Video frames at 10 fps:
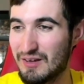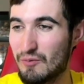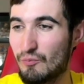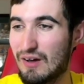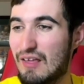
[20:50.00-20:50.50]

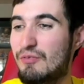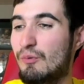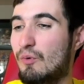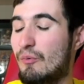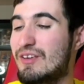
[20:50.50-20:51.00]

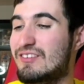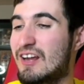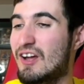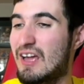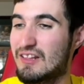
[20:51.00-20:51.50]
but what we said
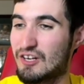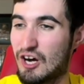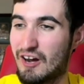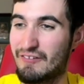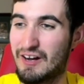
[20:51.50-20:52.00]
at the
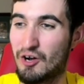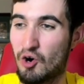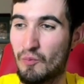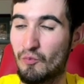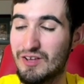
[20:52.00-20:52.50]
car ride
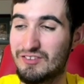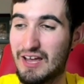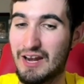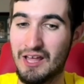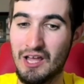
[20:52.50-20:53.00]
home, we
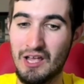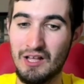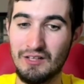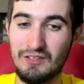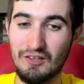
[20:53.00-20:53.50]
said,
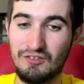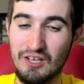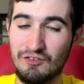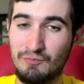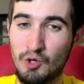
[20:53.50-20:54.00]
does
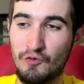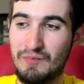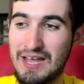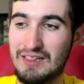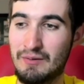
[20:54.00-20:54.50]
this move
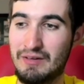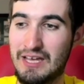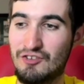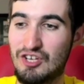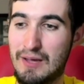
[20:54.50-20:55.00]
make them
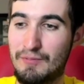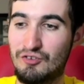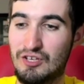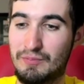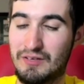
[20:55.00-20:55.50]
a
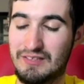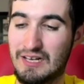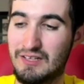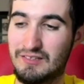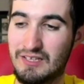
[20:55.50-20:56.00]
championship
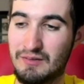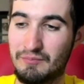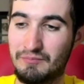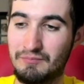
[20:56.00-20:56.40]
contending team?